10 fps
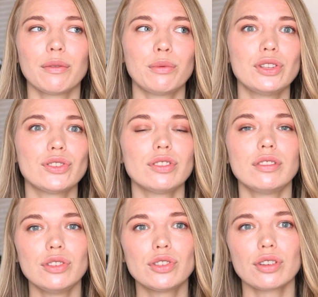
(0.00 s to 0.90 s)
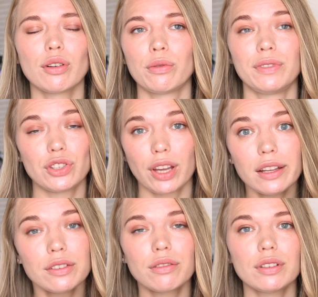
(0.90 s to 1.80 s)
which niche or which
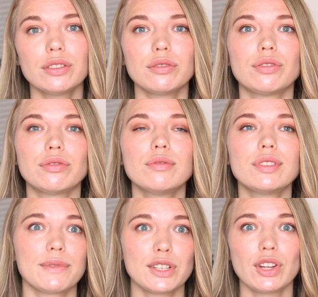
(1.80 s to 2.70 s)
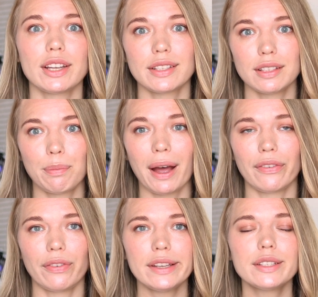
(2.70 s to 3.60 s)
category to choose suggested by
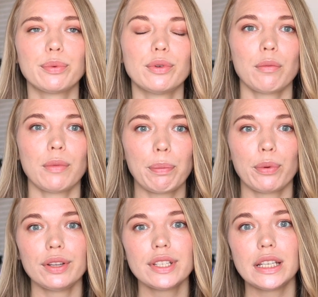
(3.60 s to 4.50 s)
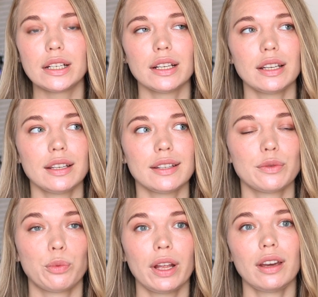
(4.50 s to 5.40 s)
Facebook? My point here
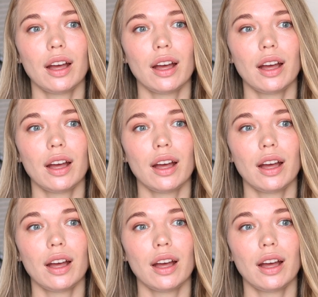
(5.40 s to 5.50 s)
is when